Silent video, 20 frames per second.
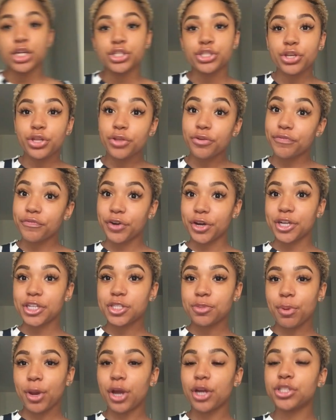So the
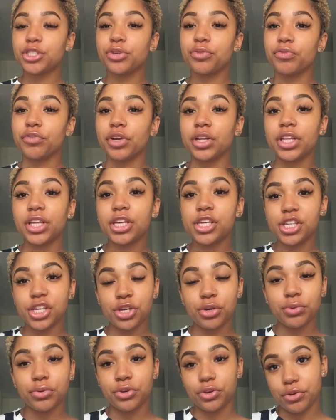first pair is a really cute